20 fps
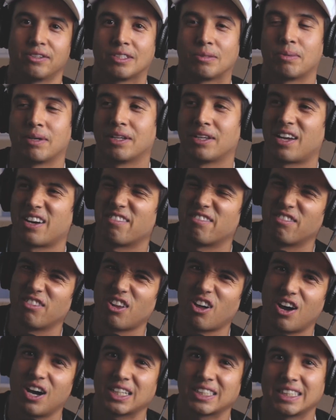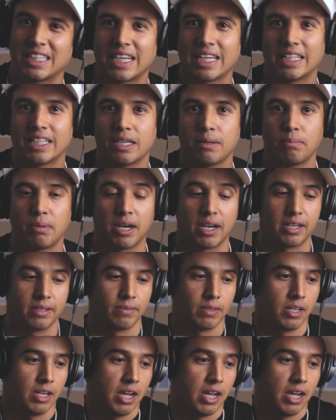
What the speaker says: It's been a lot of vlogs lately, but